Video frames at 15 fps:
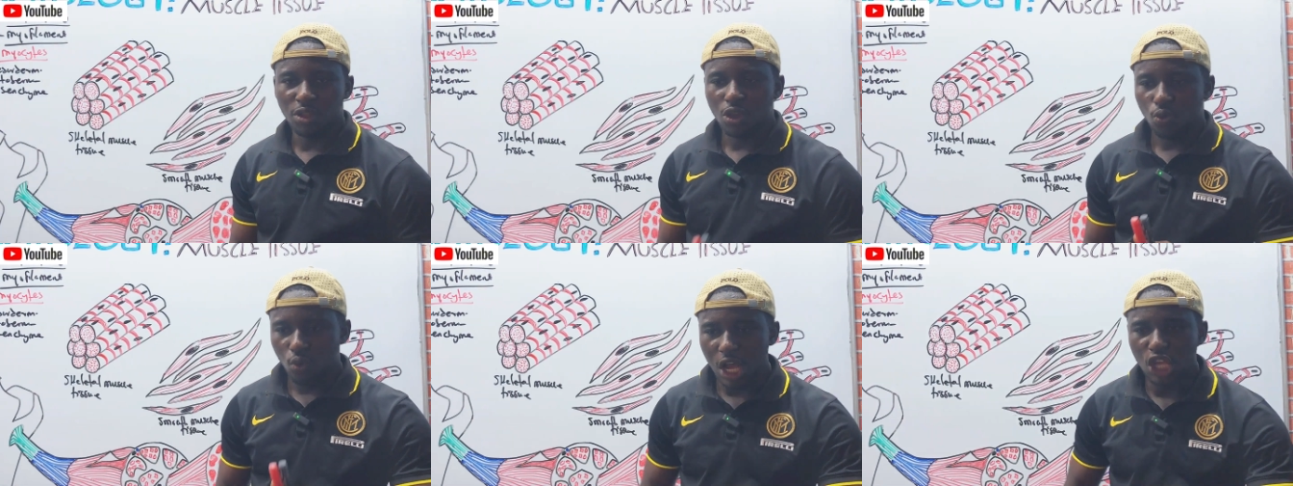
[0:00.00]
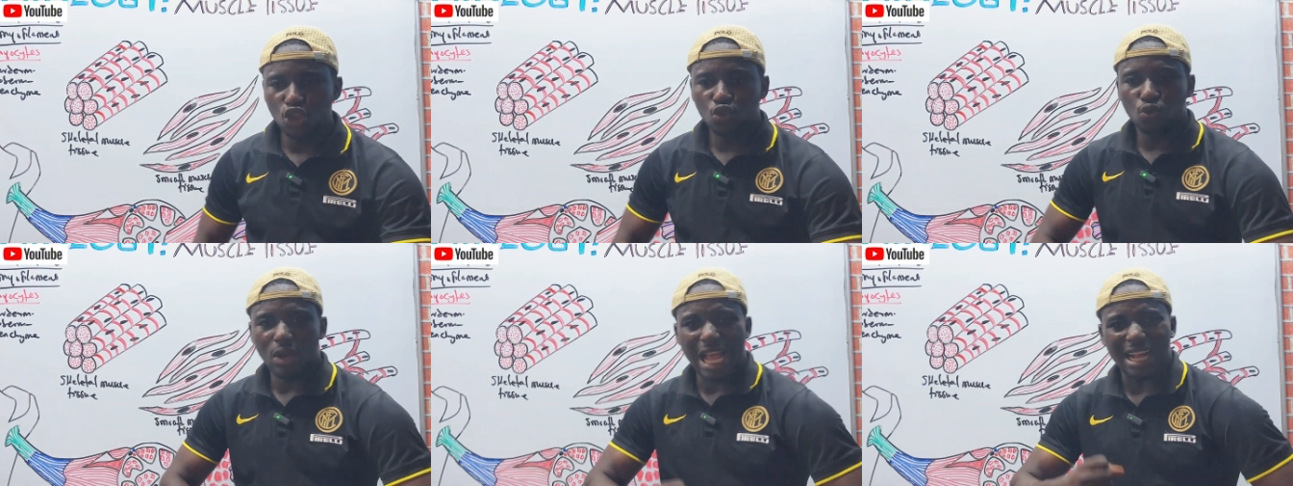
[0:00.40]
When
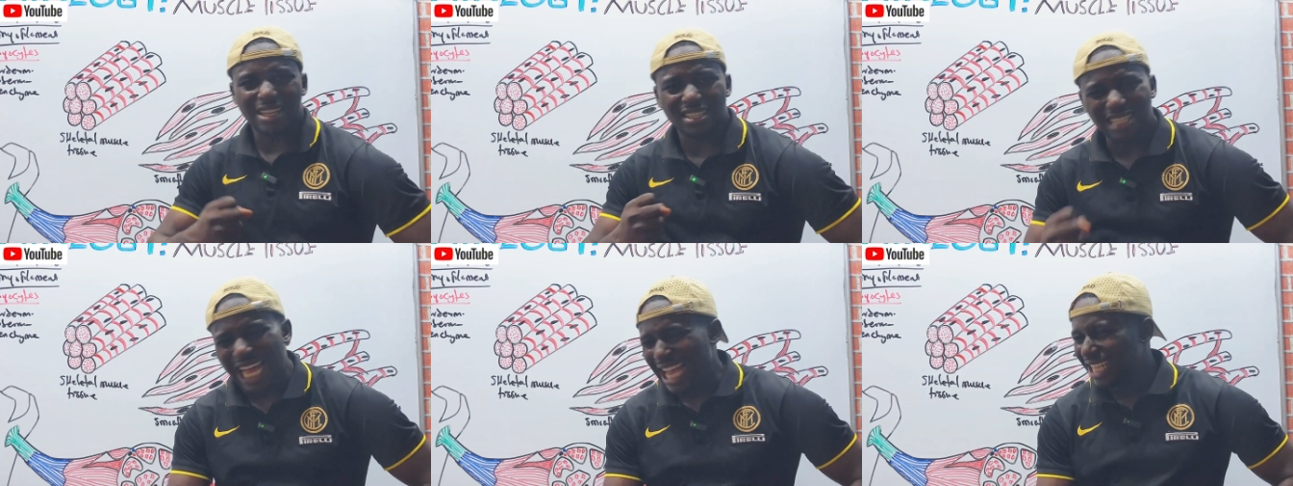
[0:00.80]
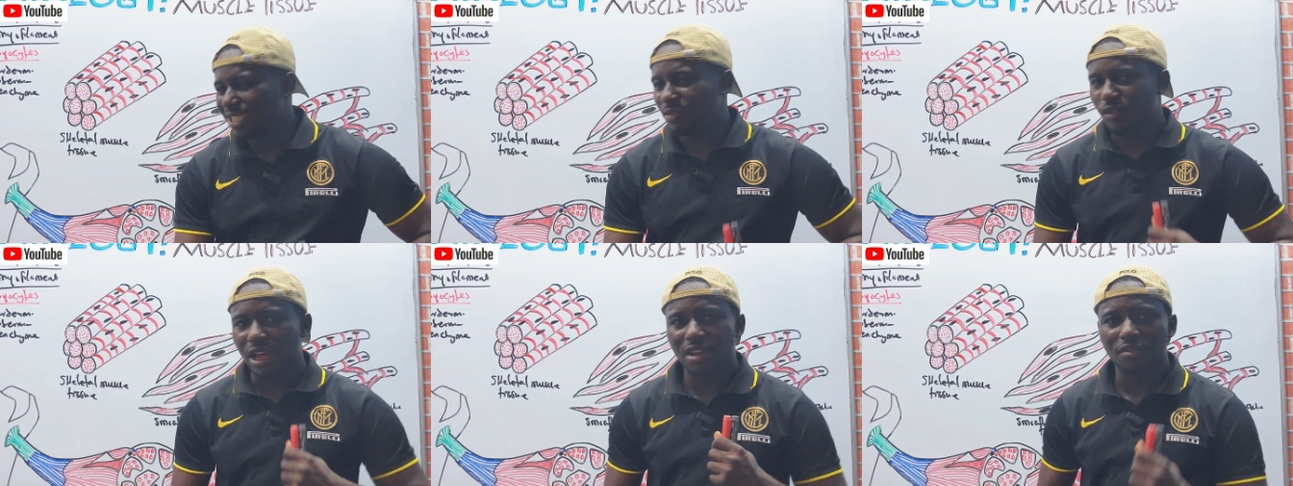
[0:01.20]
you exercise
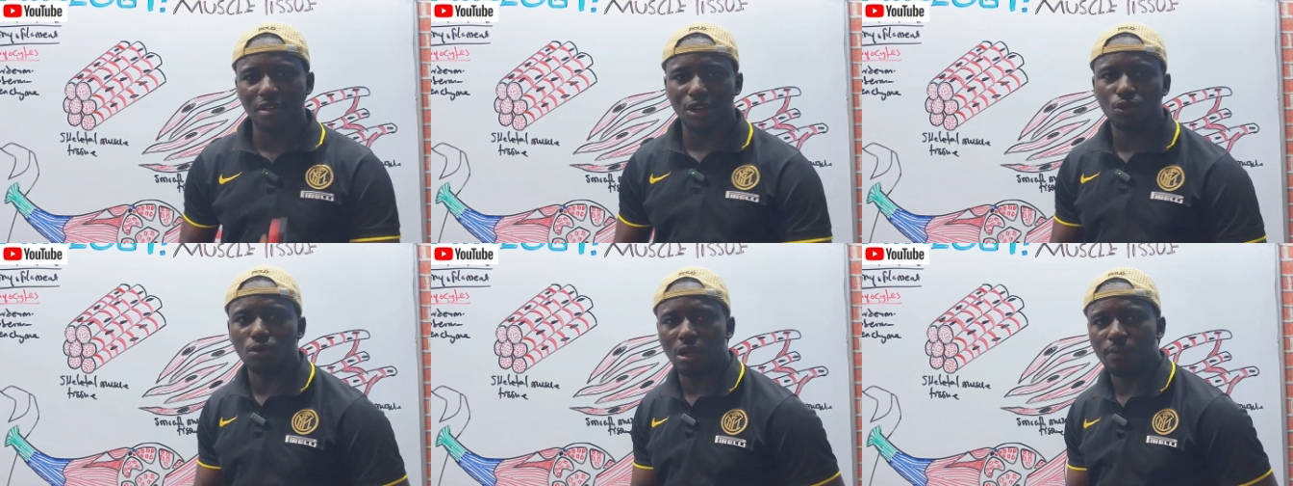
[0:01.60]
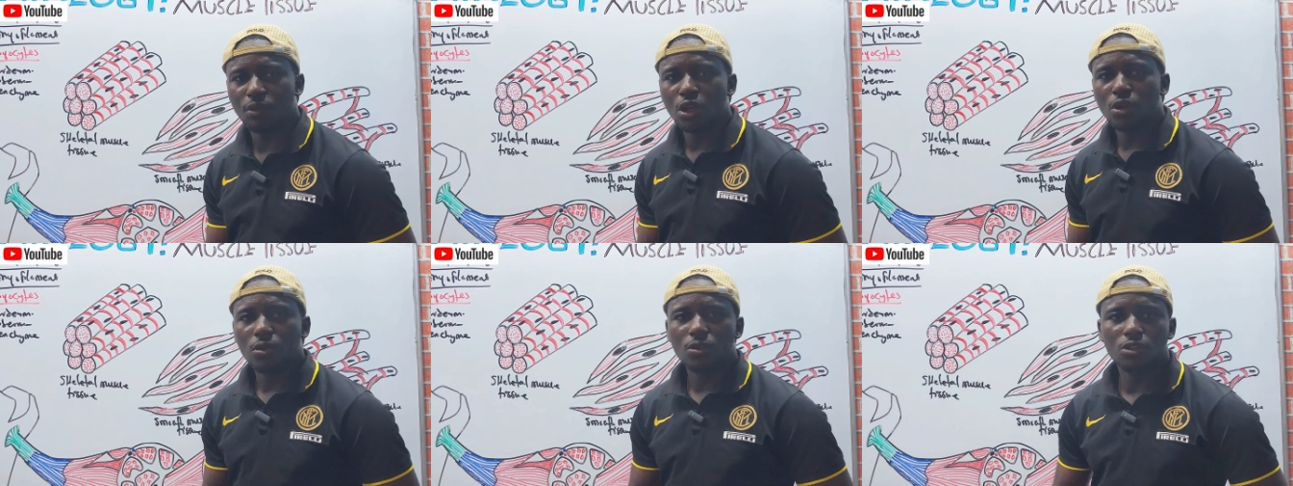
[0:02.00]
very, very well,
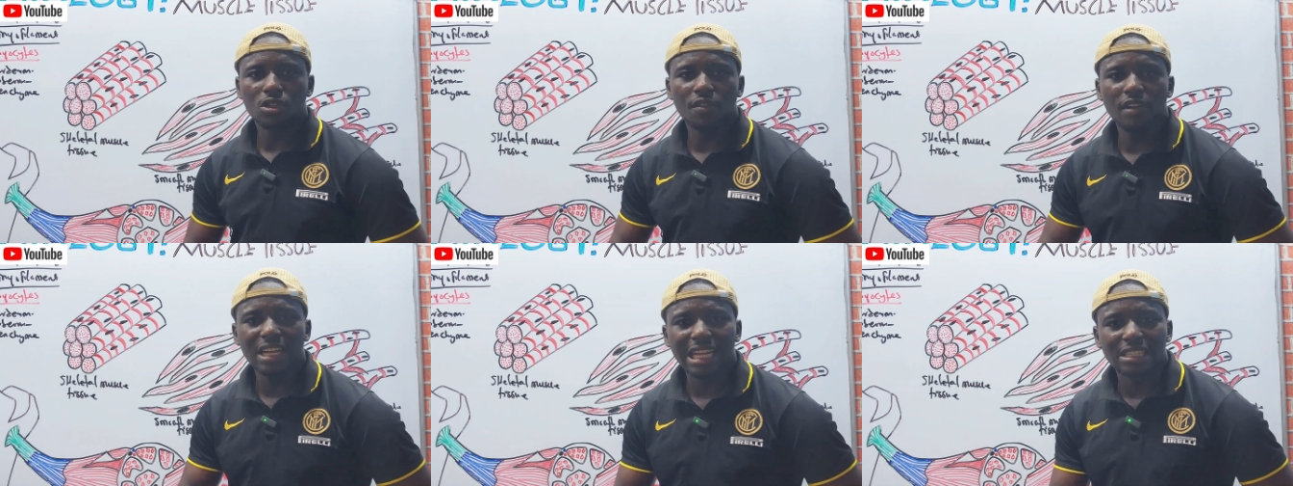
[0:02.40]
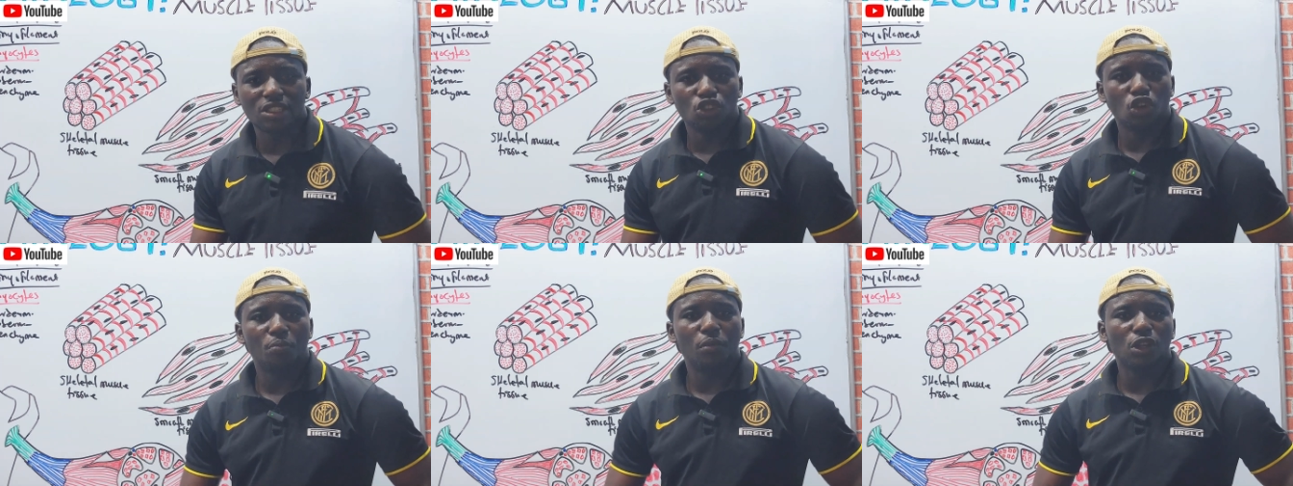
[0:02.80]
you discover that
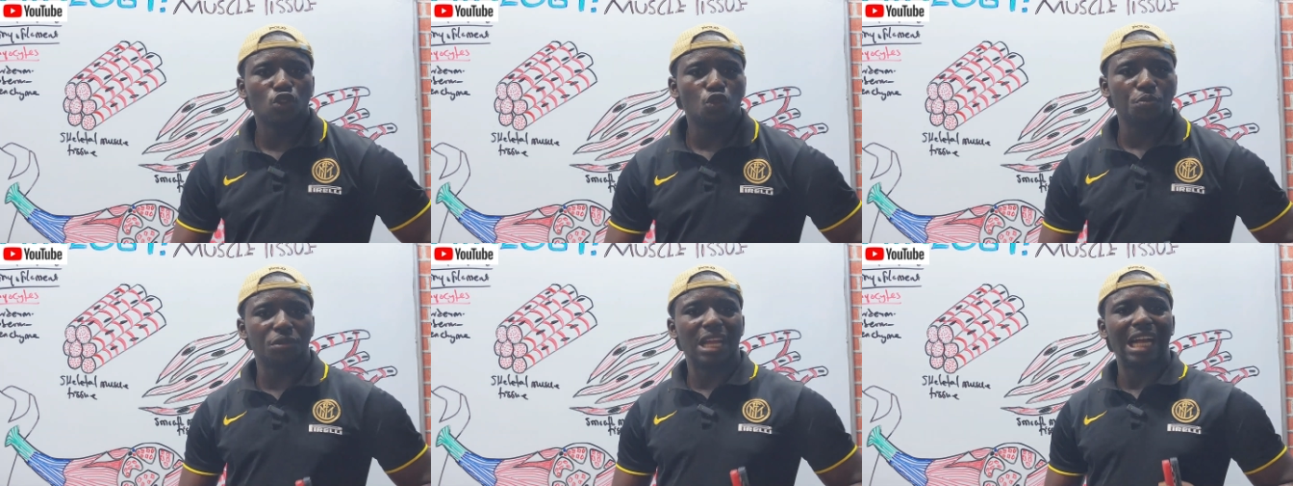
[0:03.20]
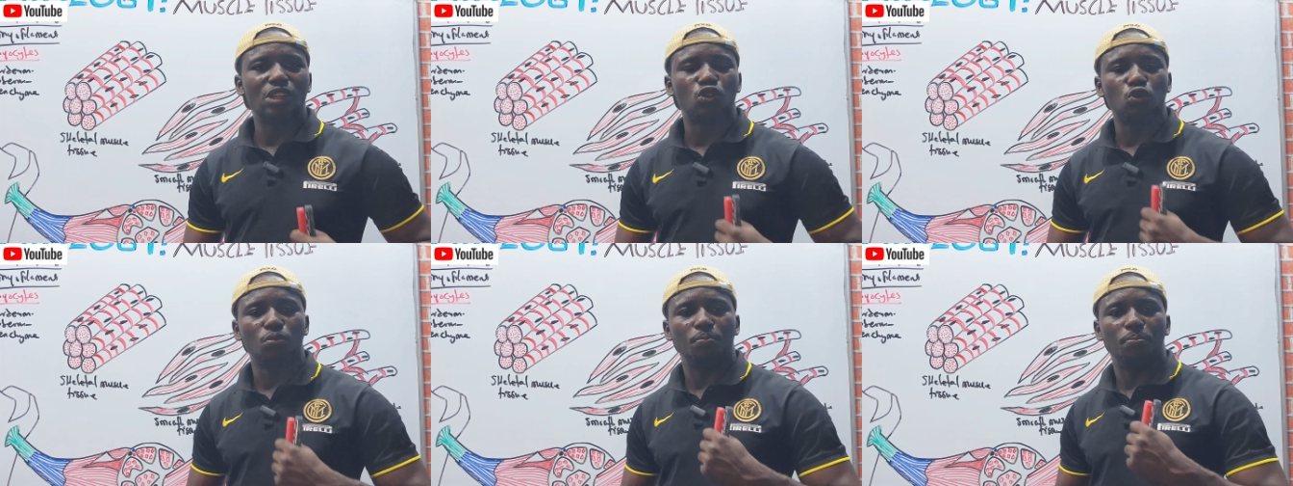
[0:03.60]
your body will begin
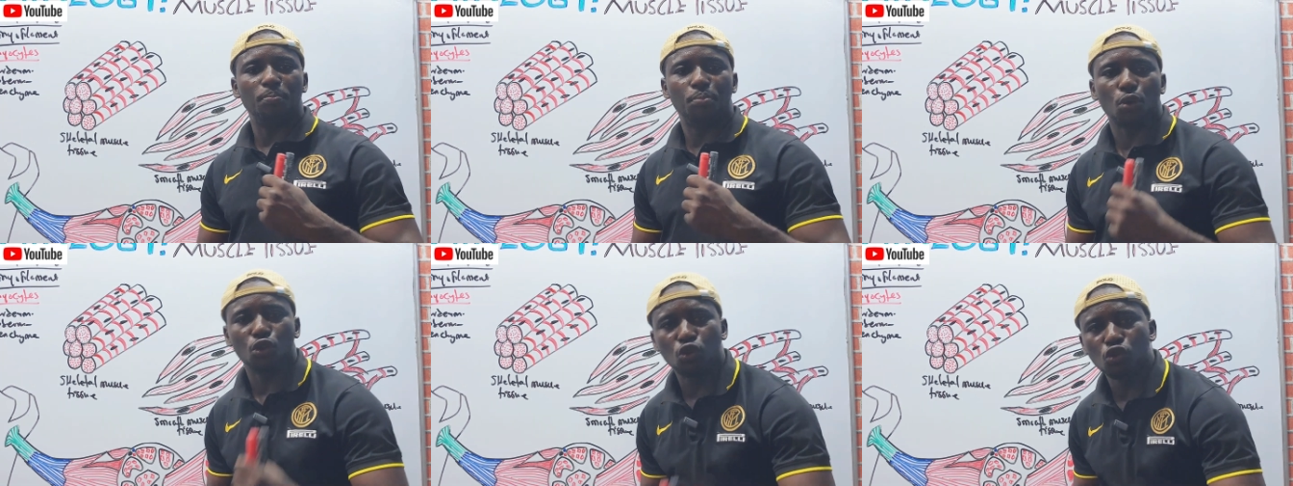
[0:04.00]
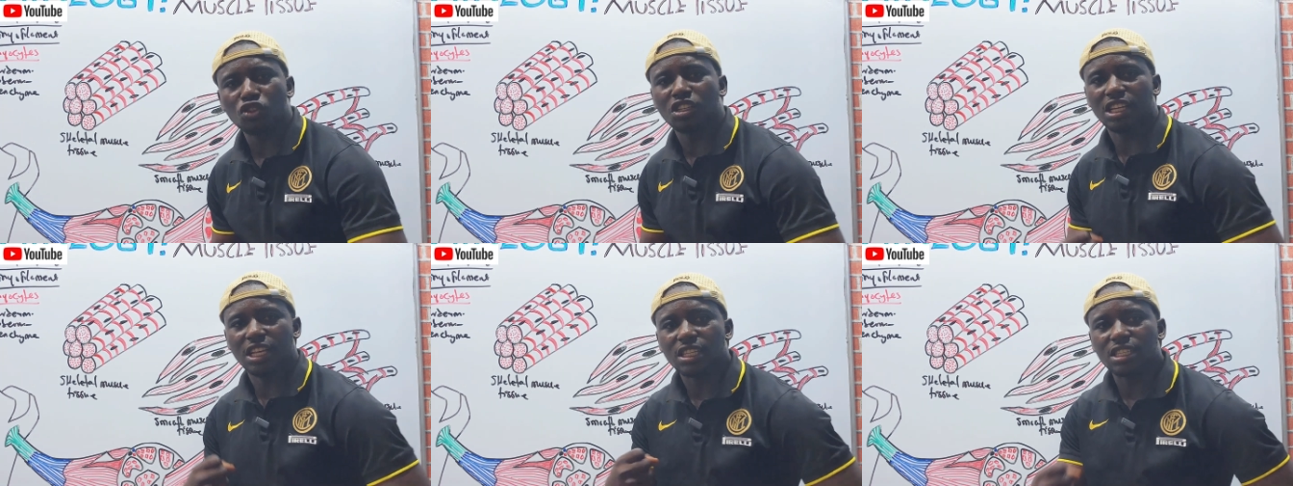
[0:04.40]
to produce
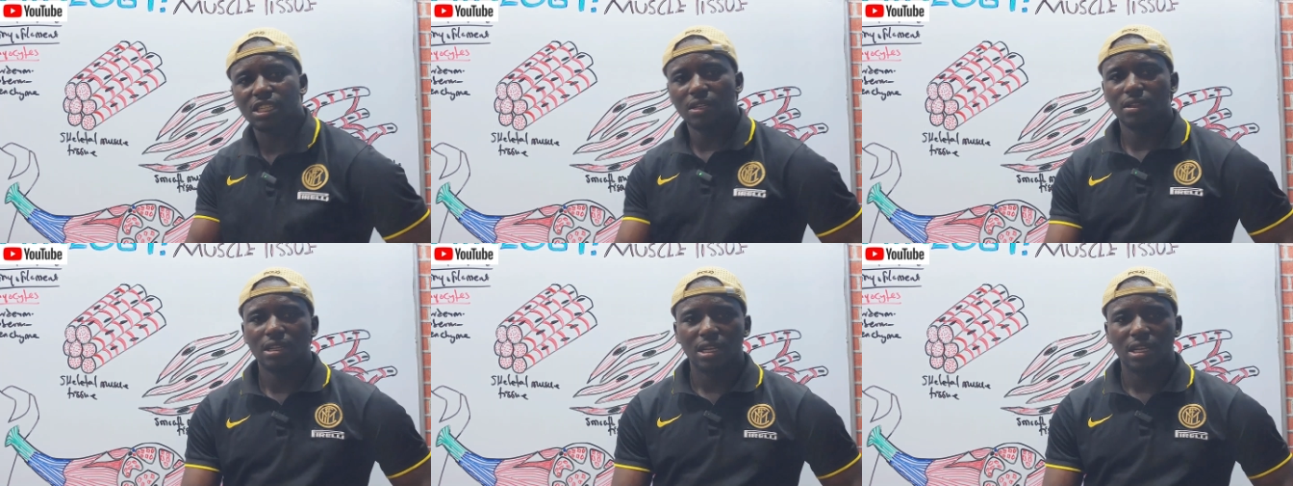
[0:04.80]
heat,